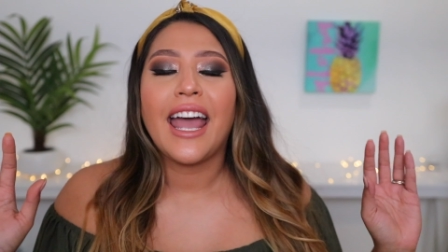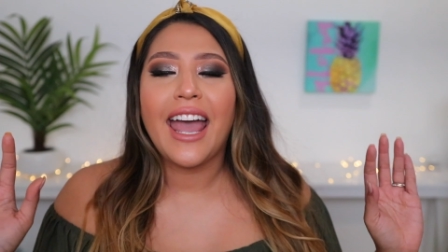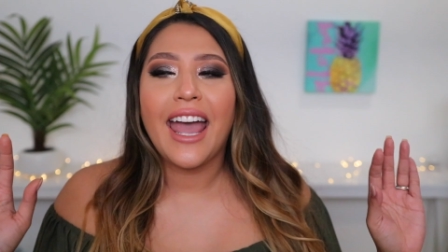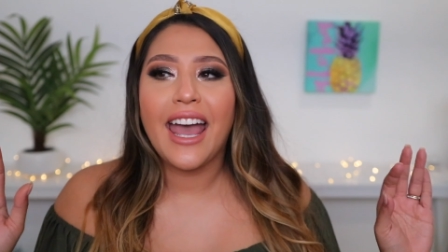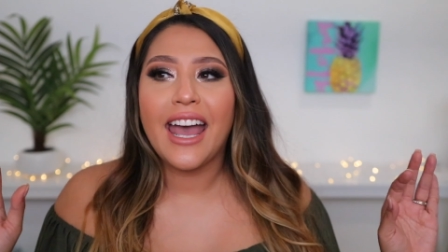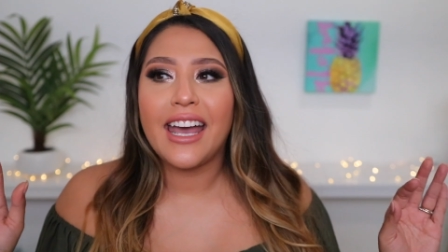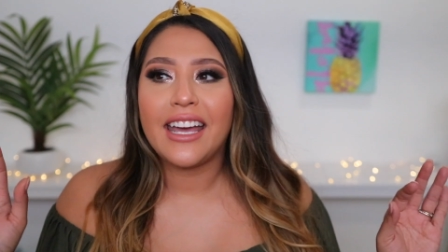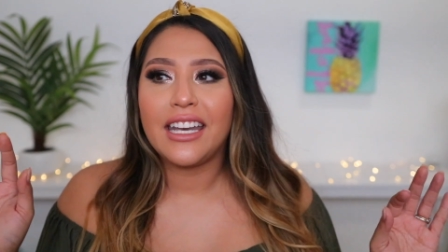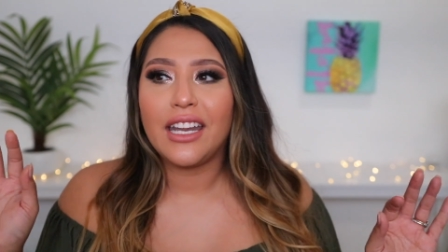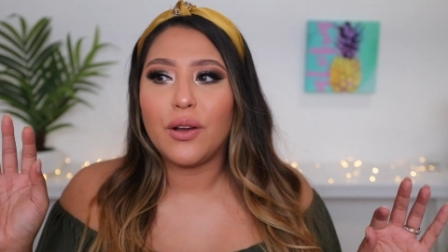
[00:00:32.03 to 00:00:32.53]

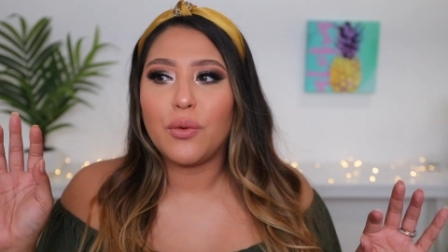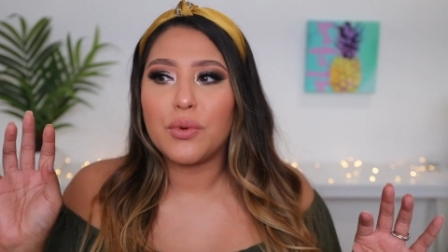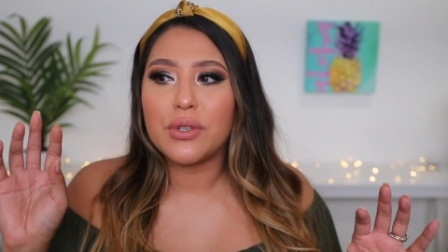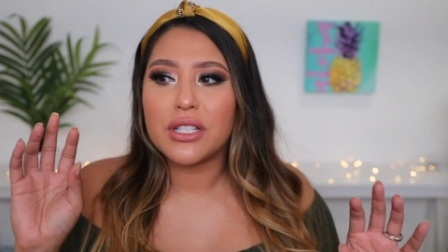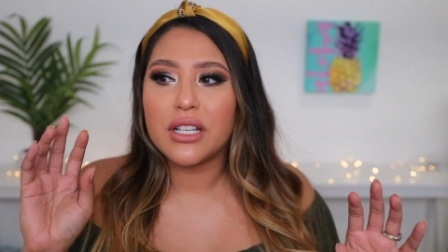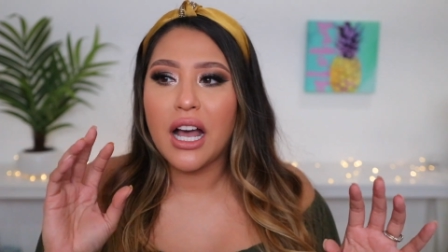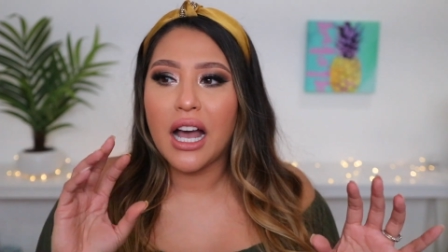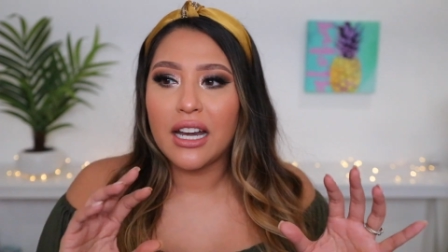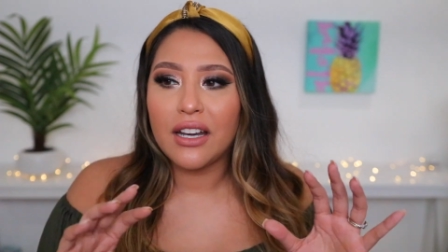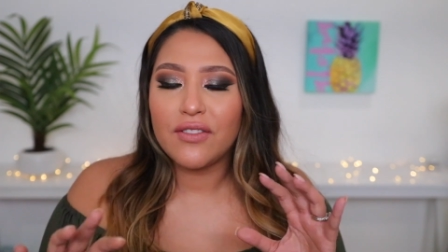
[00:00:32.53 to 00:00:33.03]
and it was
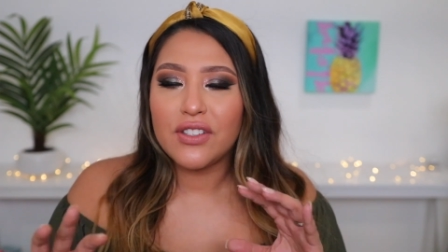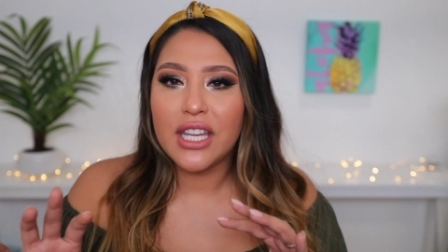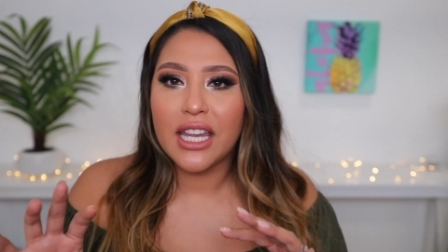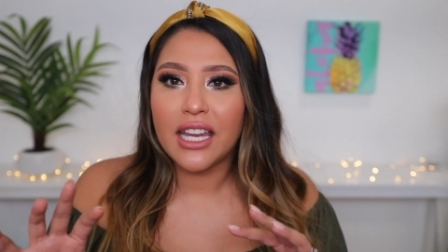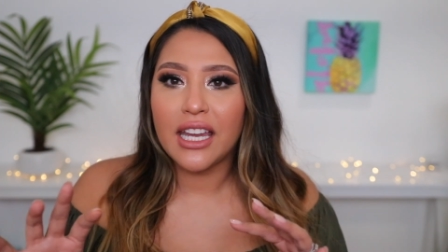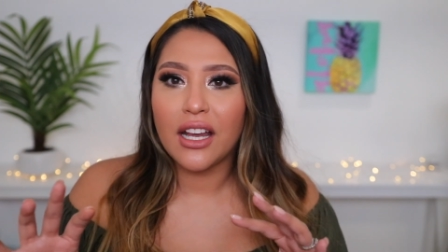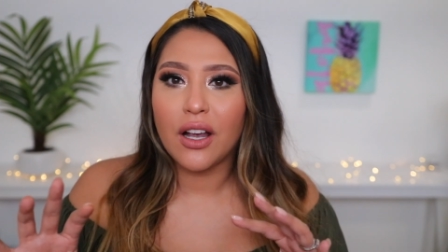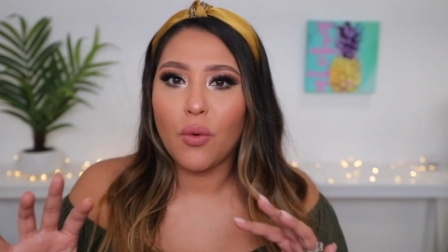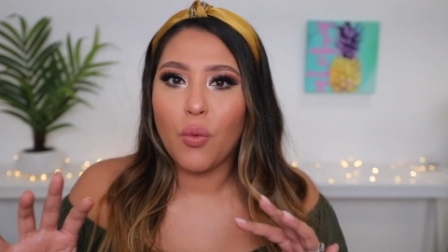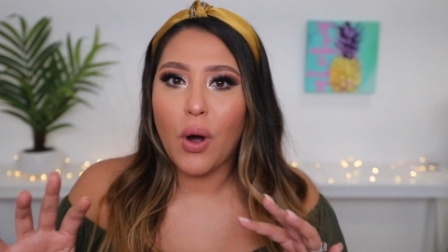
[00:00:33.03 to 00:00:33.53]
kind of
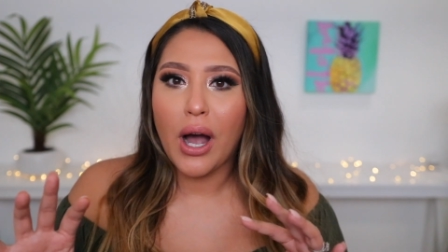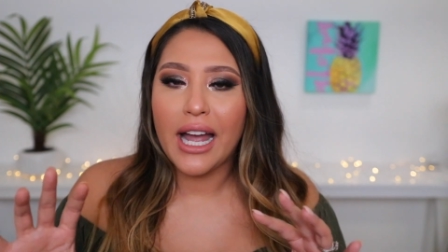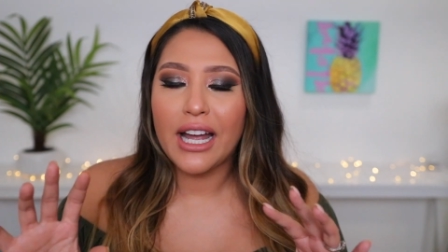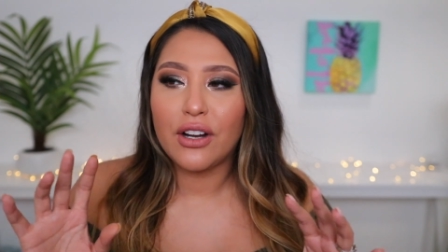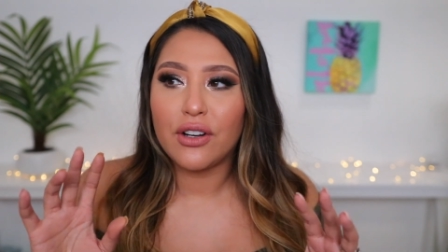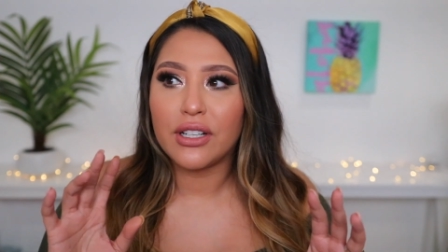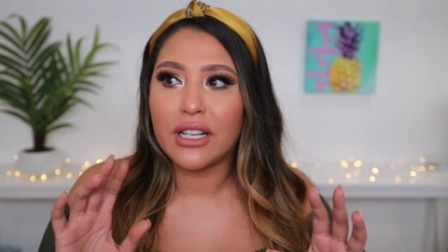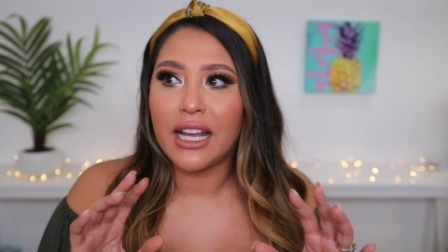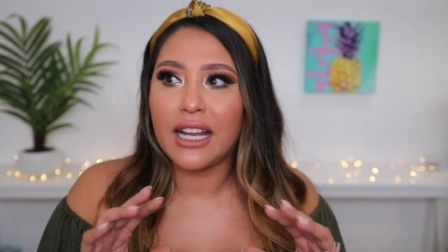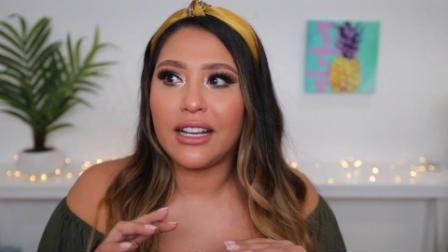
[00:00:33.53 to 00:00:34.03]
taking a
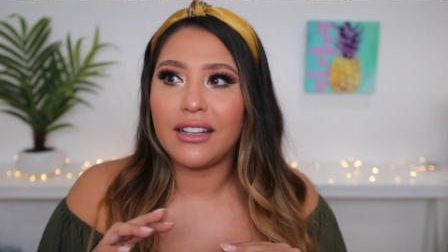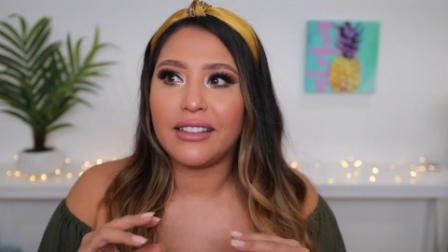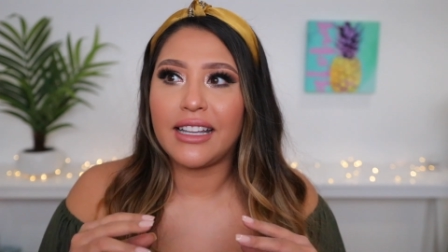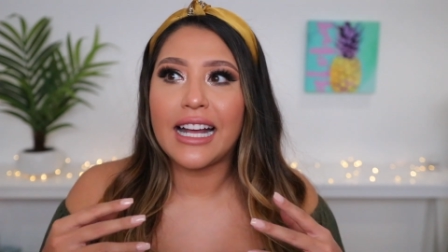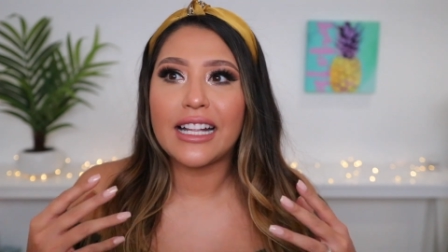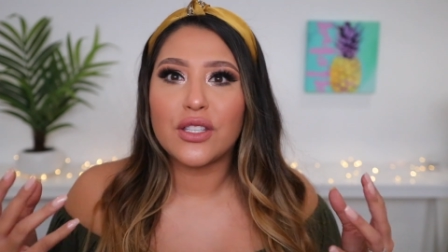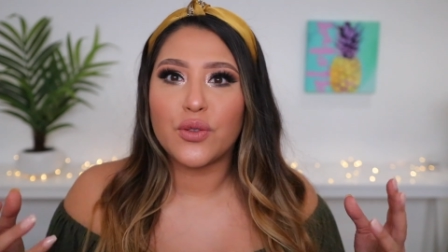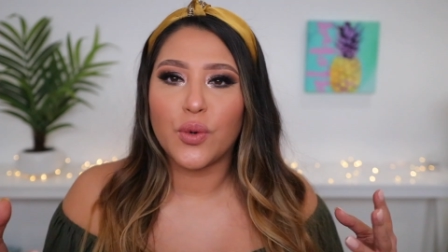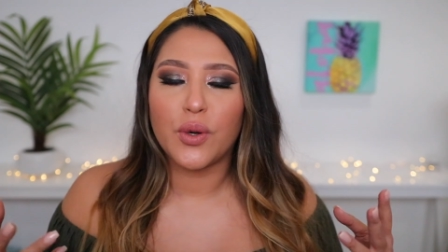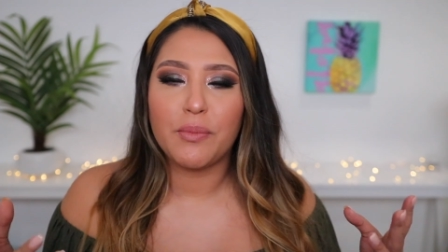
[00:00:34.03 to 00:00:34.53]
while and I
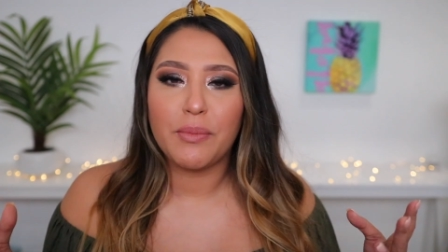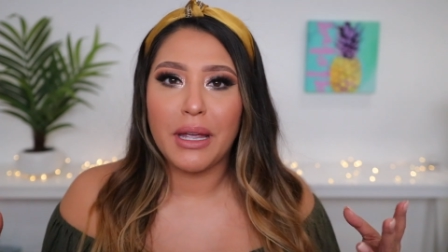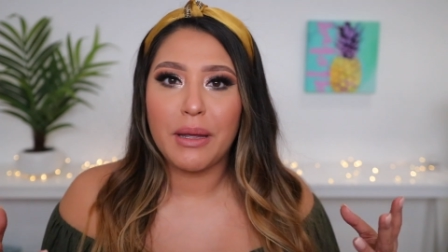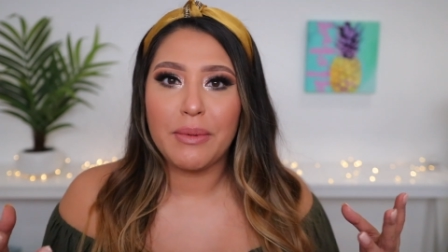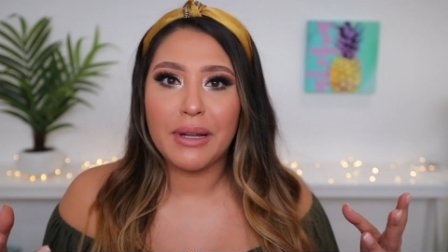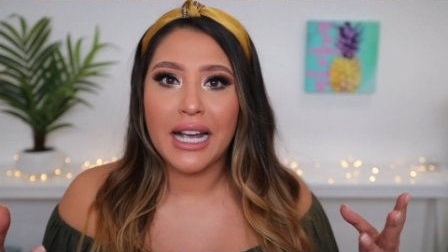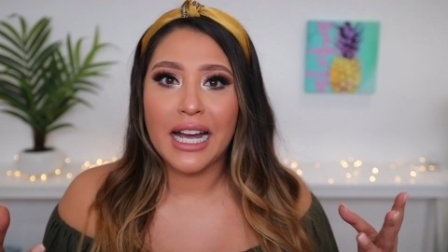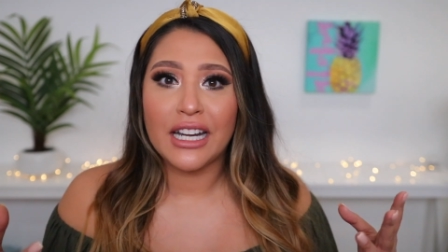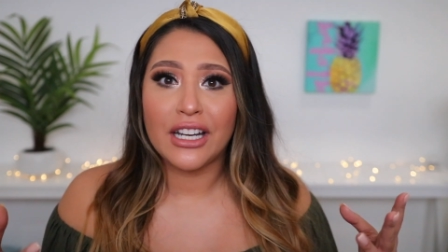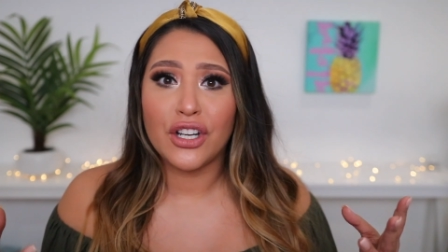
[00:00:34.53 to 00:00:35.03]
that's what made me
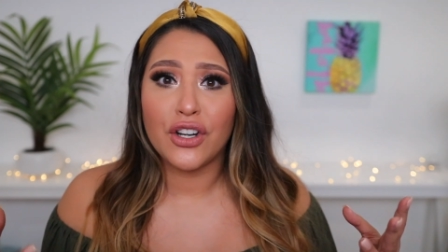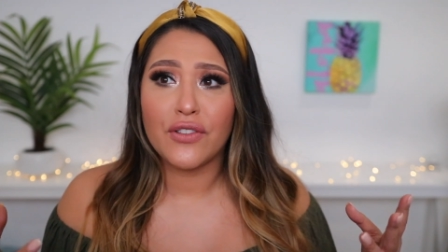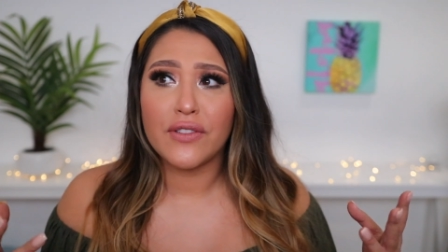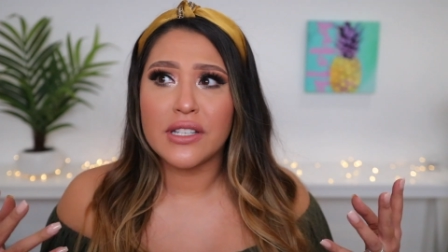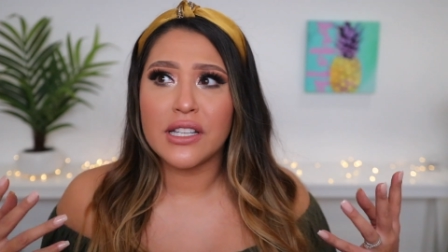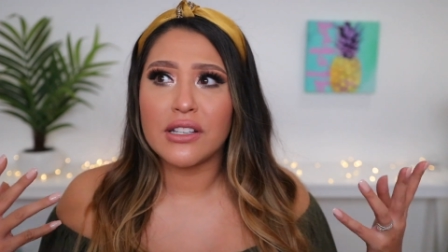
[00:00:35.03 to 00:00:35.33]
kind of nervous.